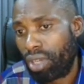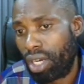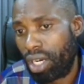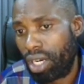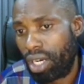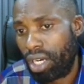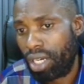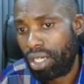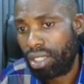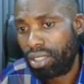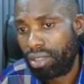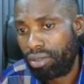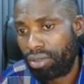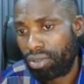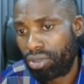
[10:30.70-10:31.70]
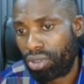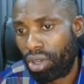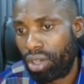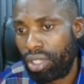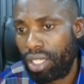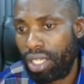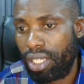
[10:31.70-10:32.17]
uh,
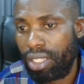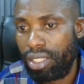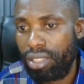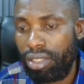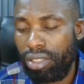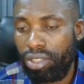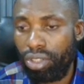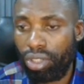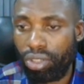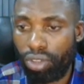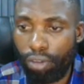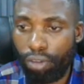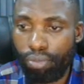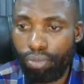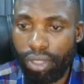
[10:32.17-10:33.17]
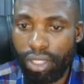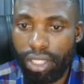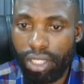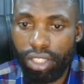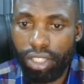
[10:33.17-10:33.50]
turning your topic